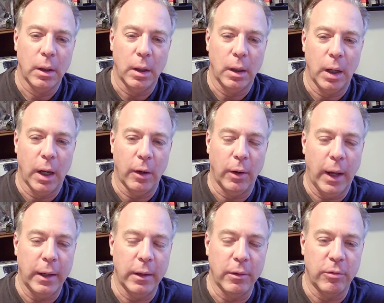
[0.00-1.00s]
I
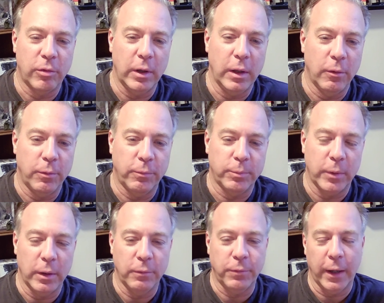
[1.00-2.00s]
didn't see
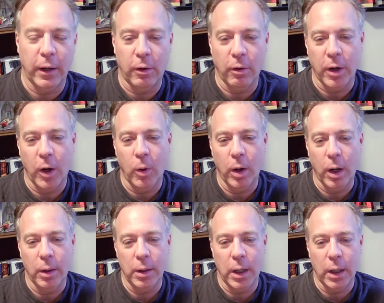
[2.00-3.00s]
the fight on
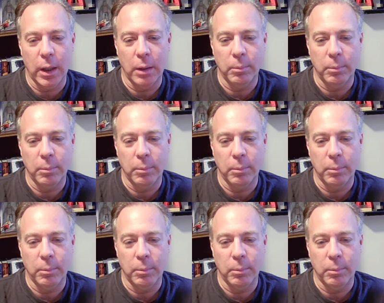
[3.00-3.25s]
Krakoa.